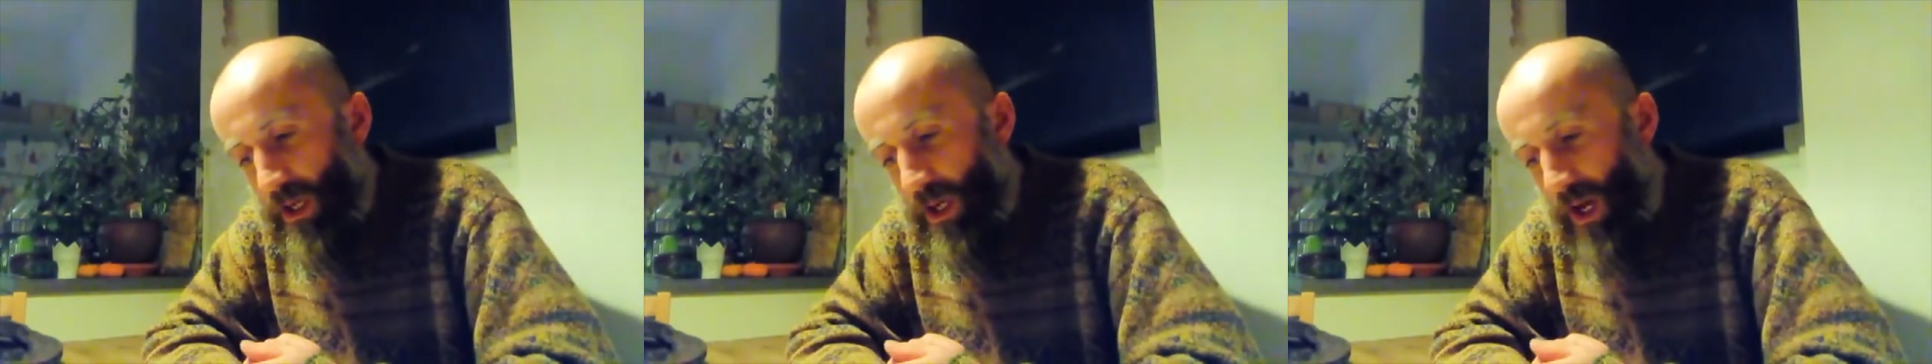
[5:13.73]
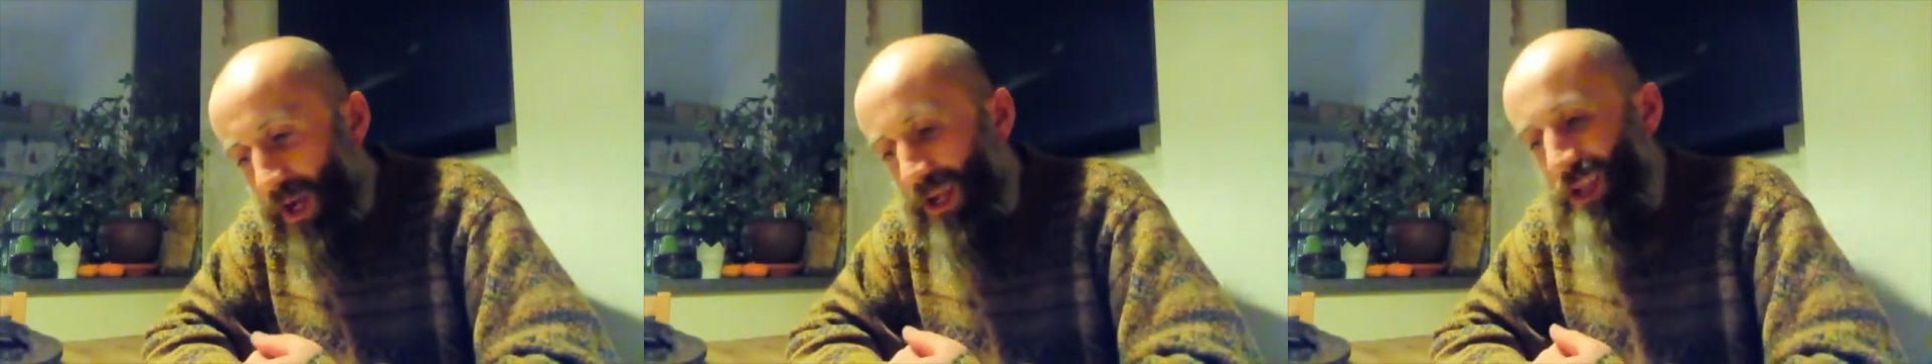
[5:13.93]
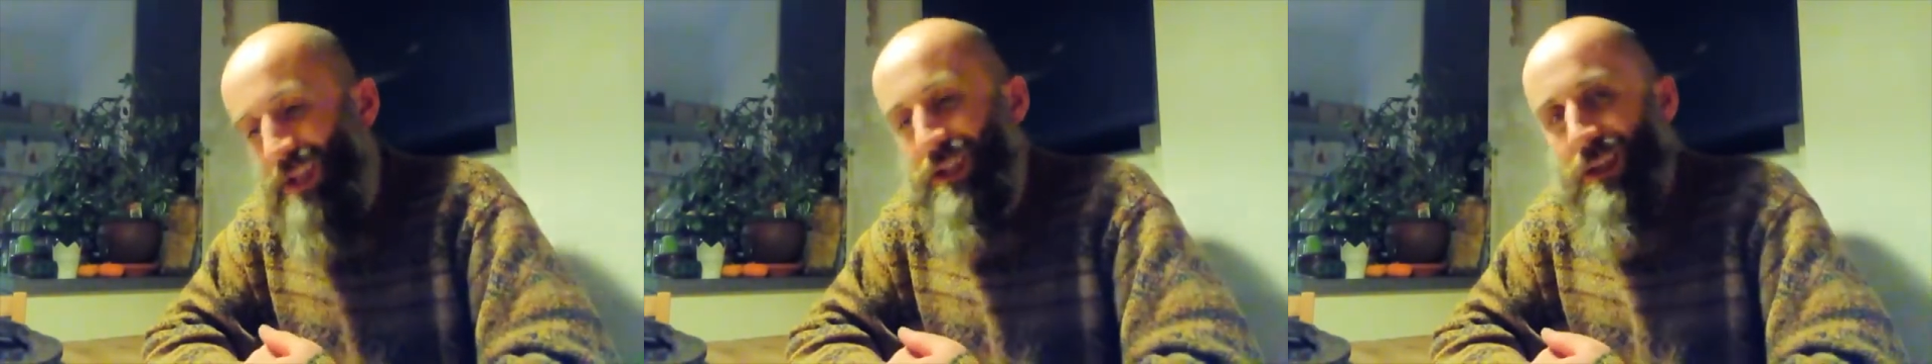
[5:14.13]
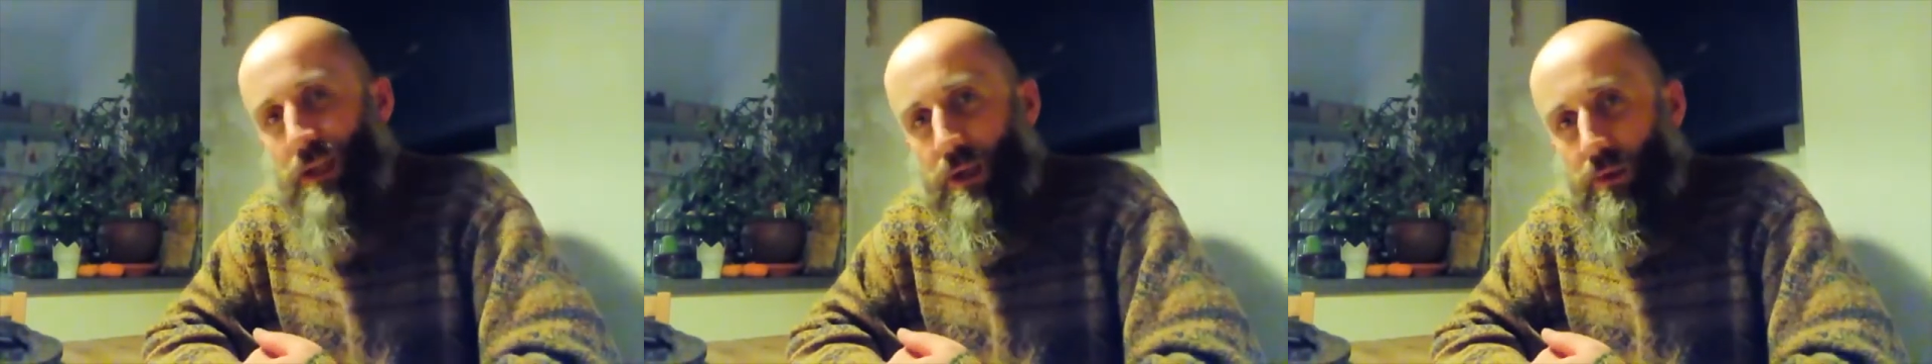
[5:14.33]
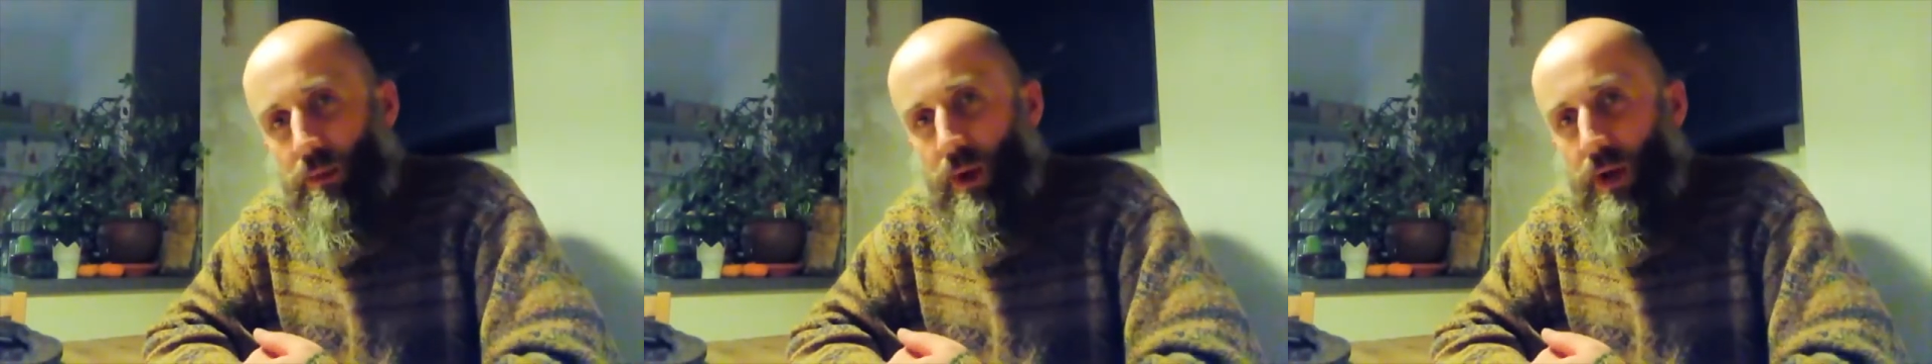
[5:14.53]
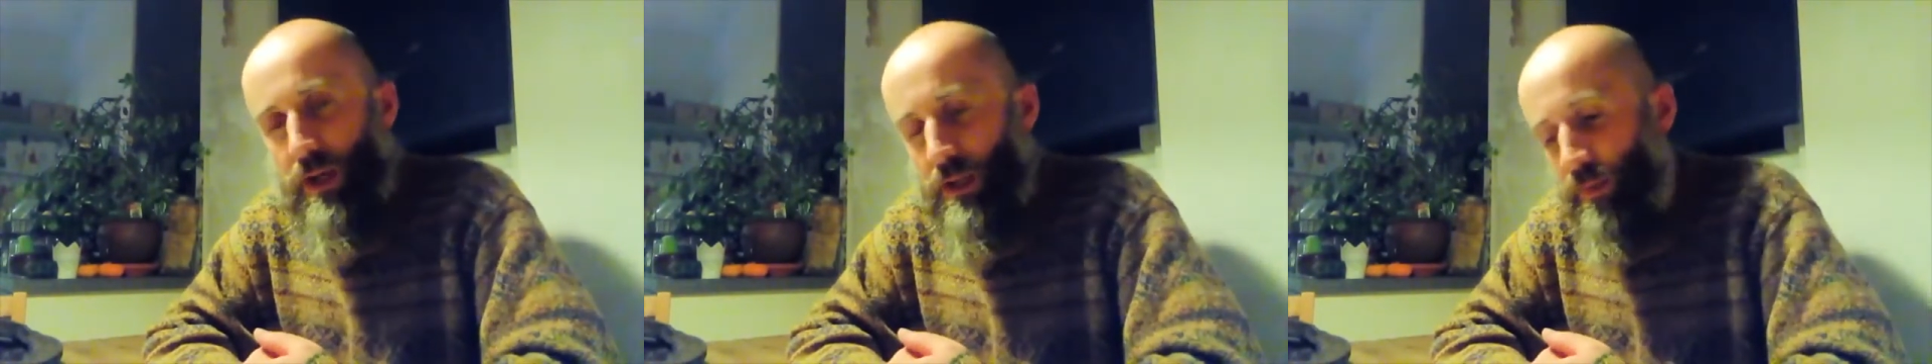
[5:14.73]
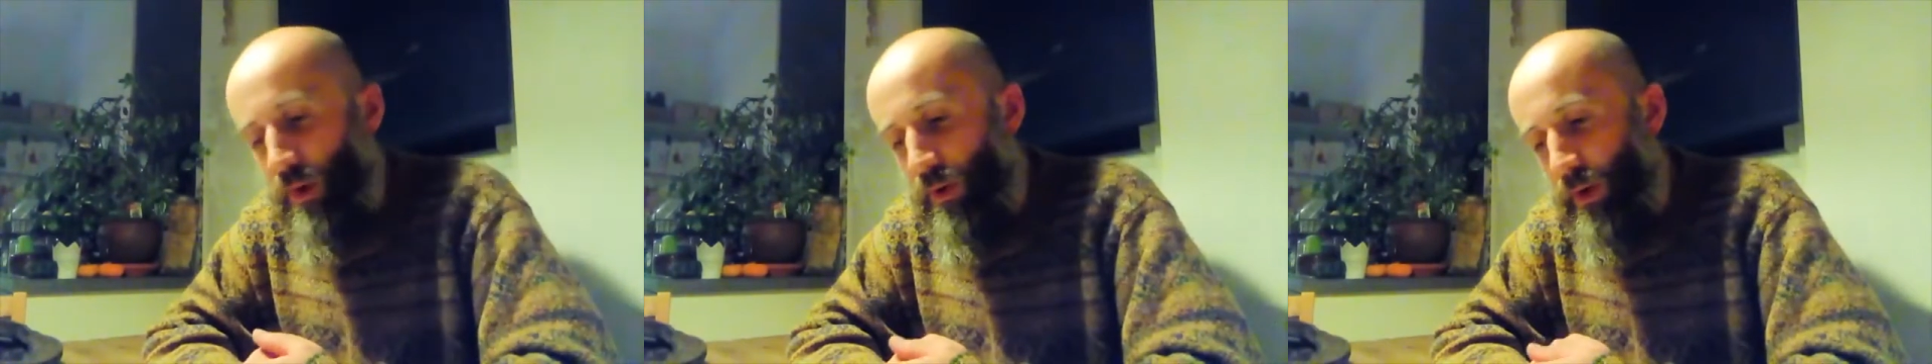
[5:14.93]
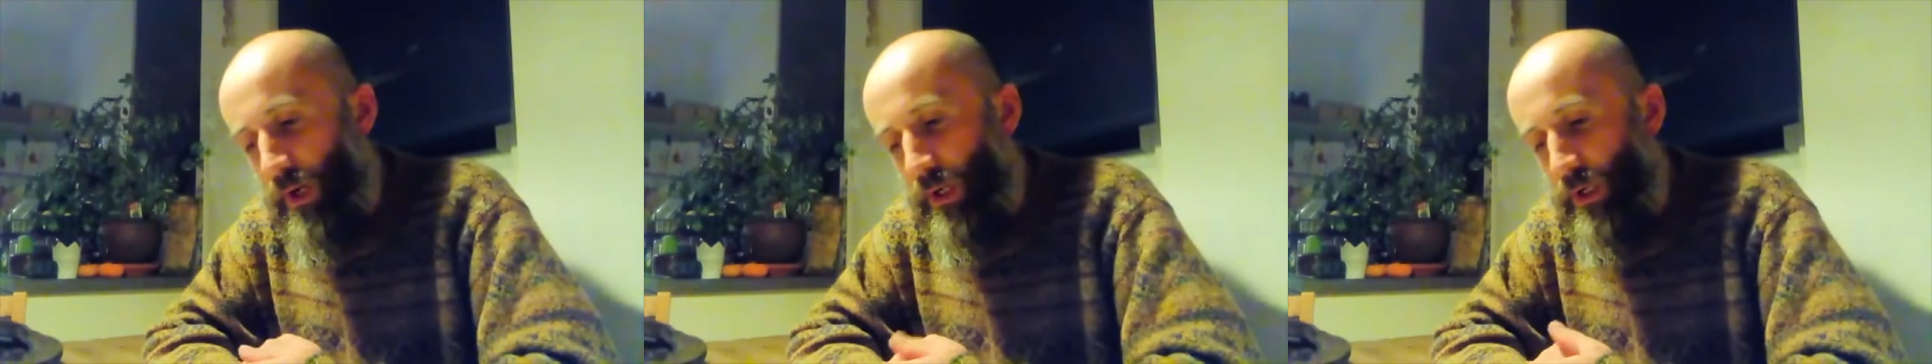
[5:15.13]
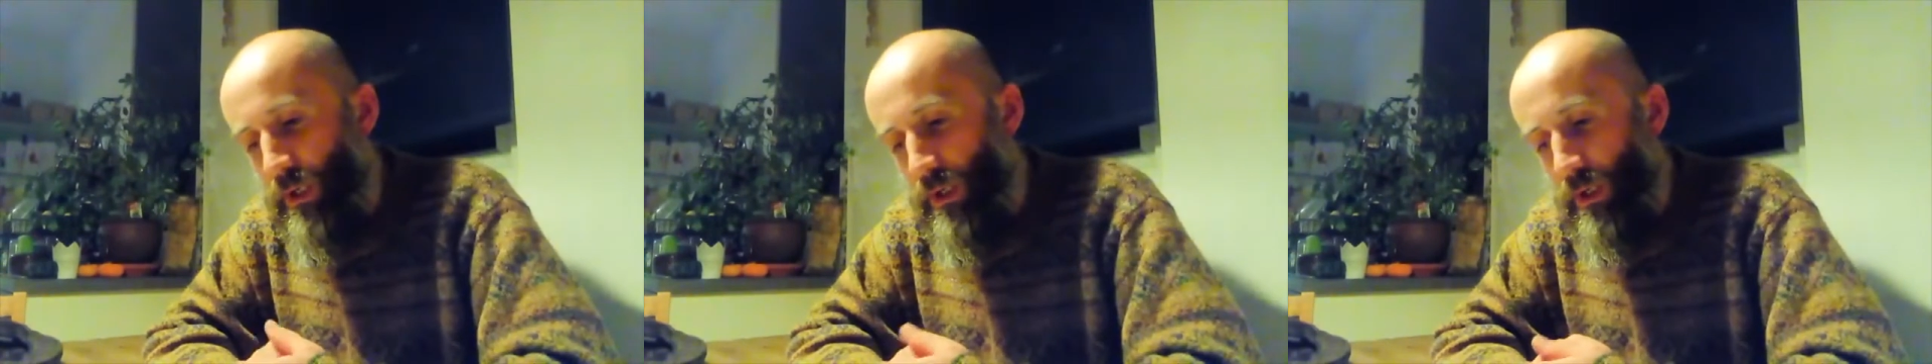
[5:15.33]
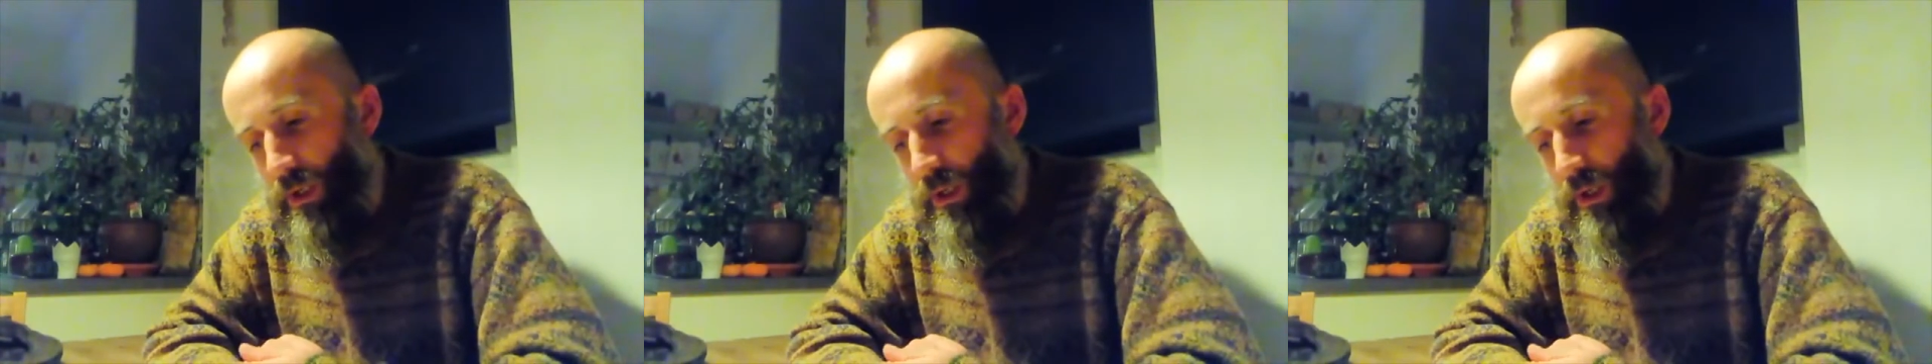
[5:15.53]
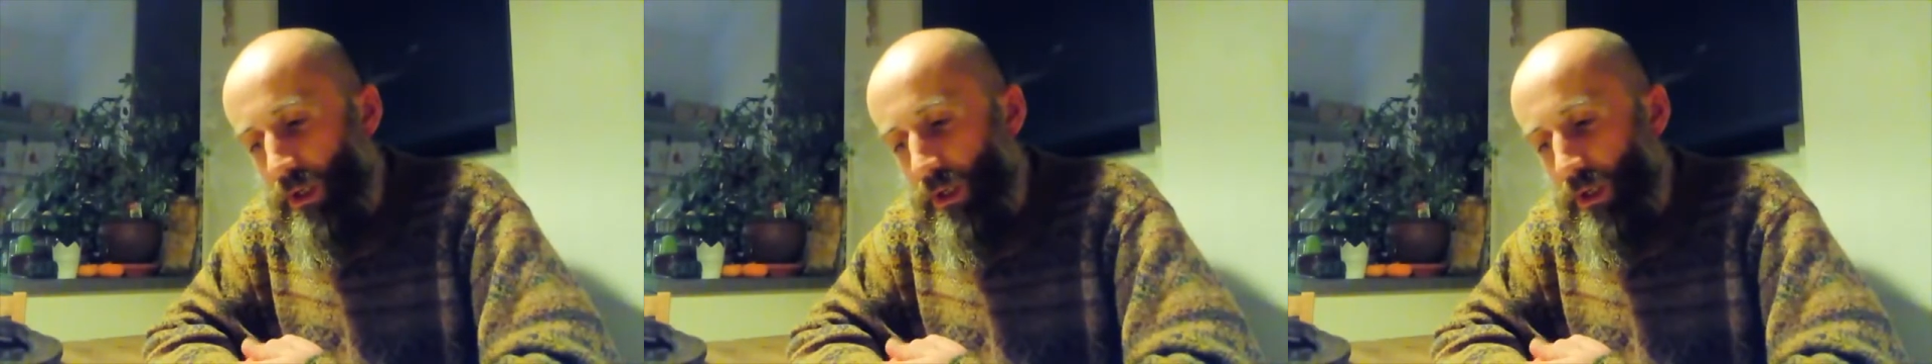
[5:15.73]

I continue my exploration.